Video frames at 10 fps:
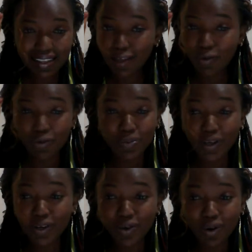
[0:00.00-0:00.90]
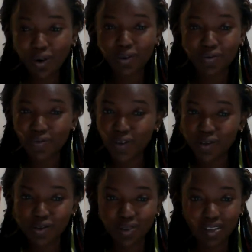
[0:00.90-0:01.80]
There will be no
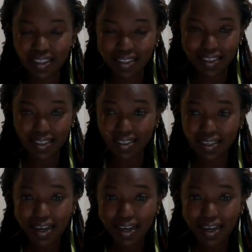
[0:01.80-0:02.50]
confusion in this.